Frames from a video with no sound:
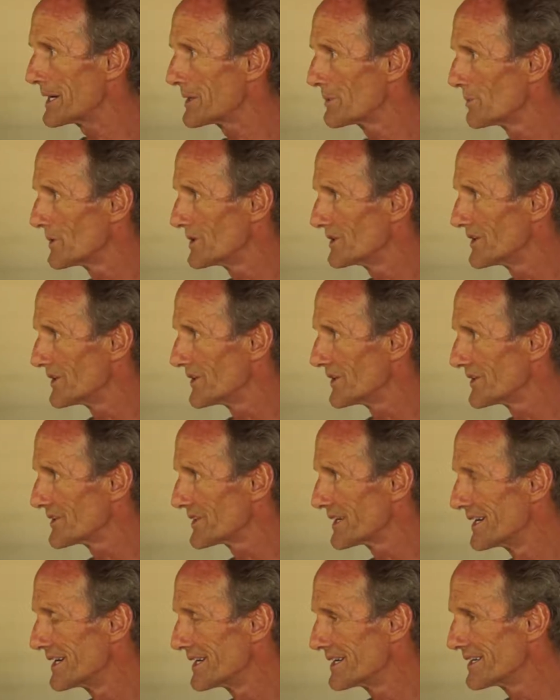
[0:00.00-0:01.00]
better world,
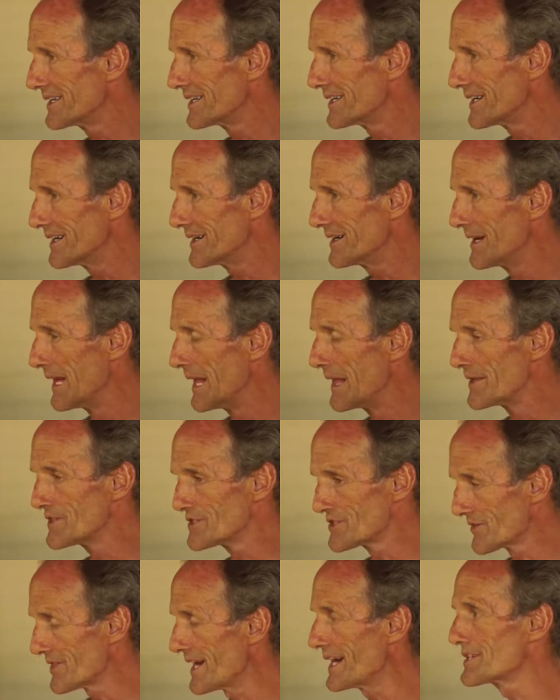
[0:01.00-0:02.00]
you know?
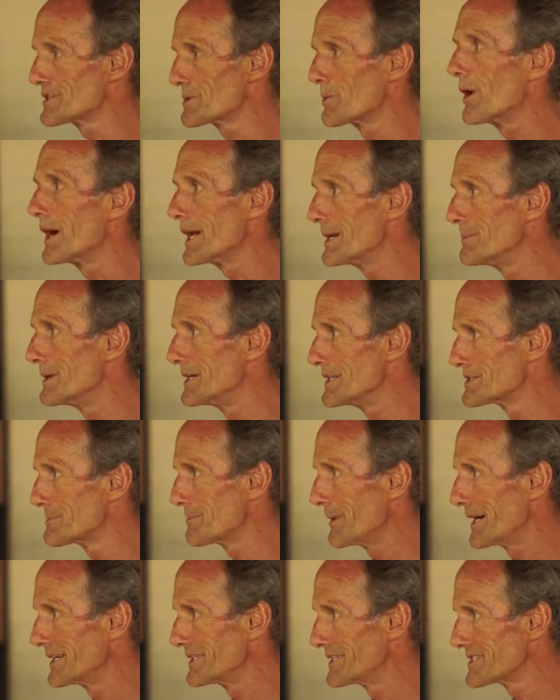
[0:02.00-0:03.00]
So that's what he
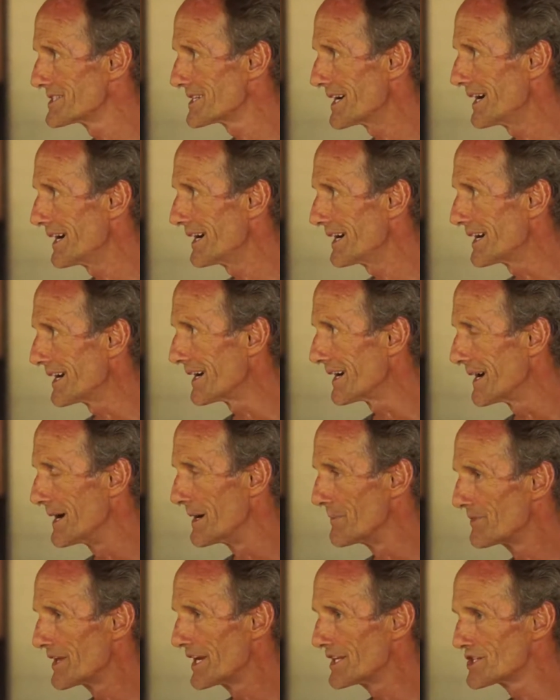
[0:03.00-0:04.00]
means by desire.
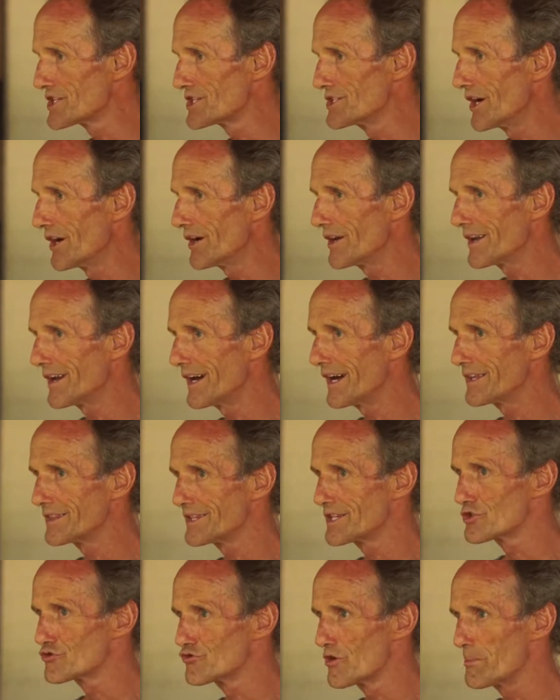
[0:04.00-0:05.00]
It's not
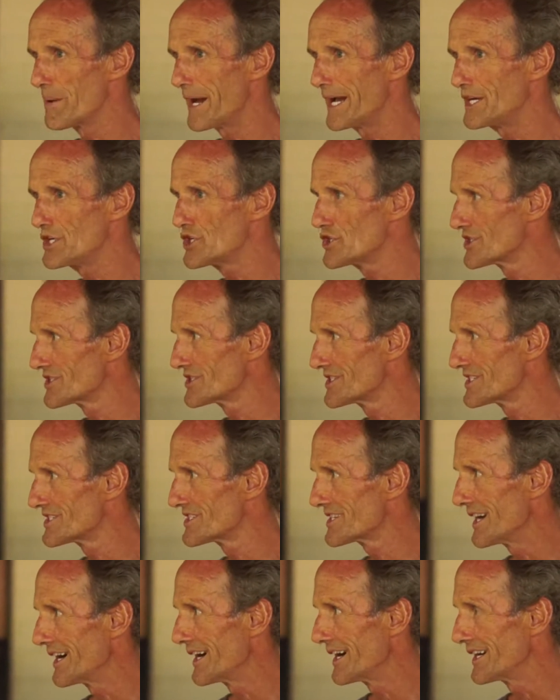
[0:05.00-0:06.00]
like this rapacious
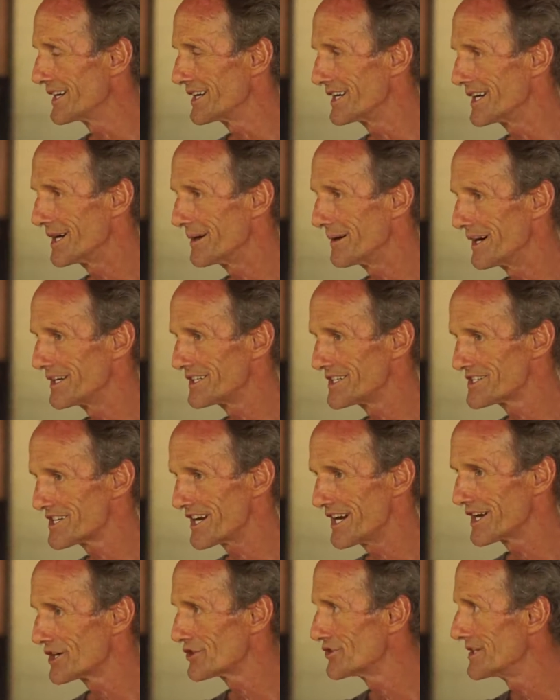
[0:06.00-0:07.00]
desire, you know, I
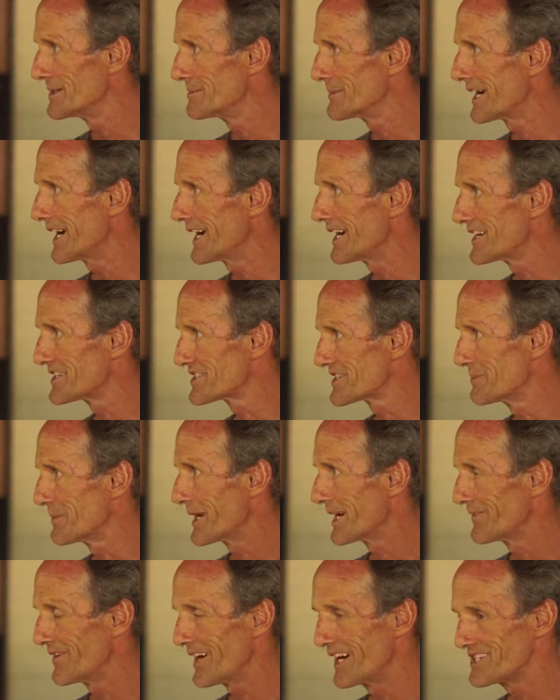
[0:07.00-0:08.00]
desire cream cakes,
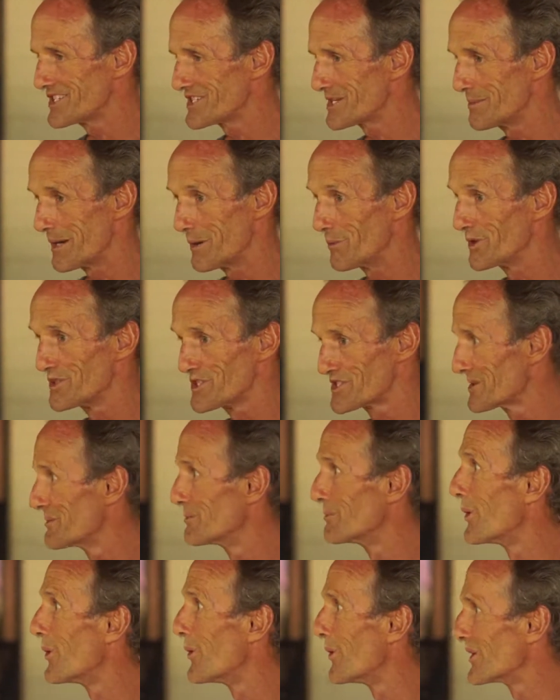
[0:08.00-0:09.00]
and when I've had some, I want
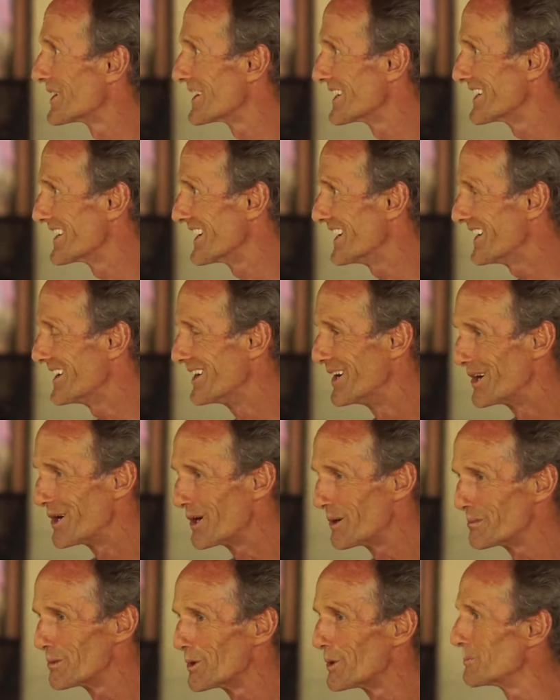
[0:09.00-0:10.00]
some more, you know,
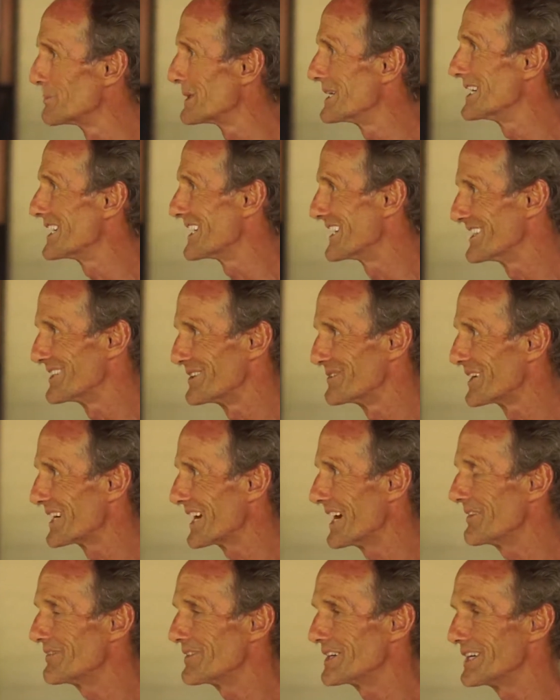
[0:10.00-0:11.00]
or more beer or
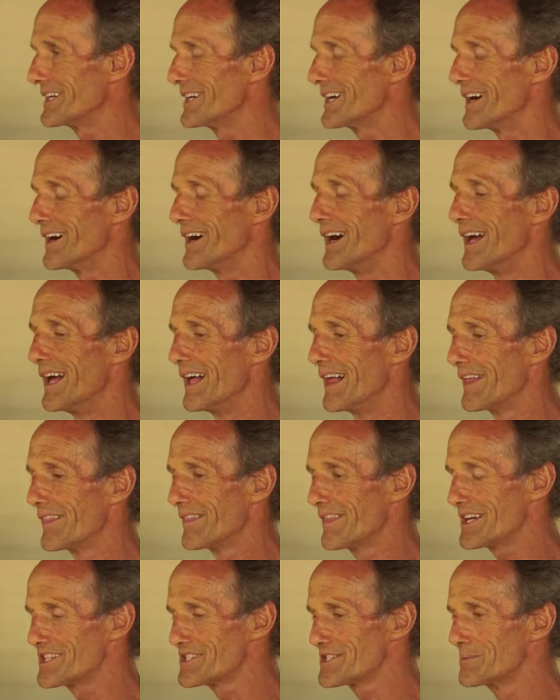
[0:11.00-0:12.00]
whatever, you know.
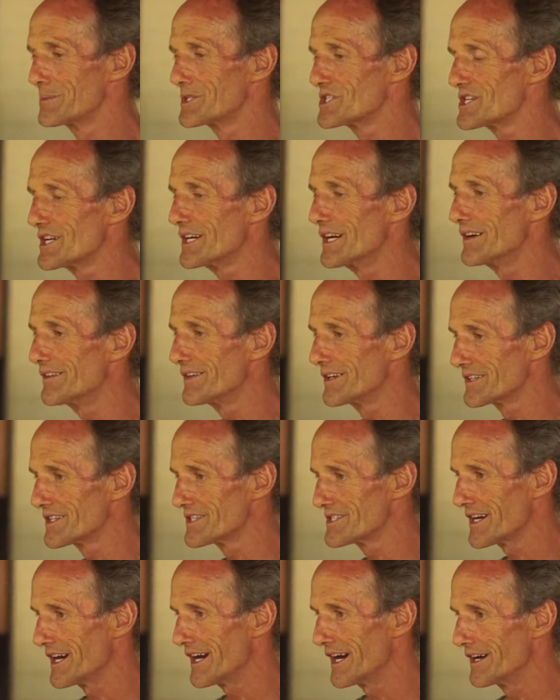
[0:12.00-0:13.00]
That's a material
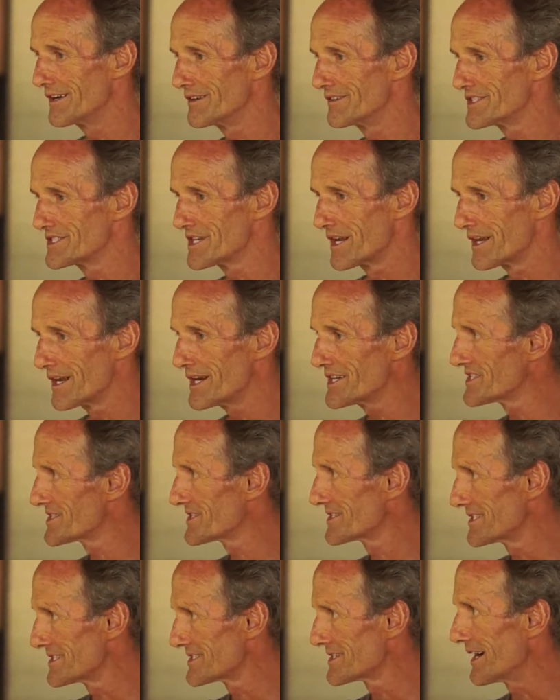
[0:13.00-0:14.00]
desire, or it's a
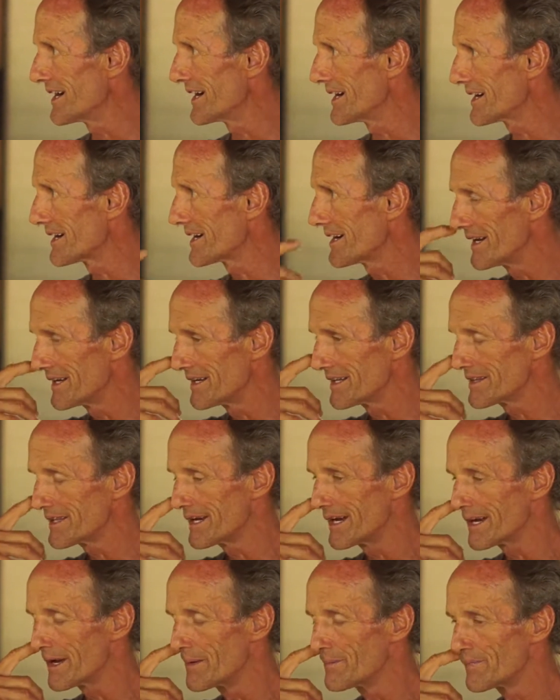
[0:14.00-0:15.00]
less desire kind of
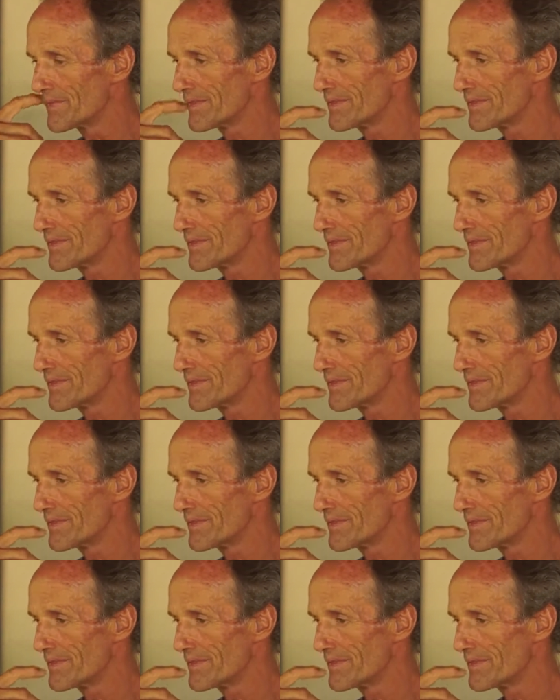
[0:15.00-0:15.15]
thing.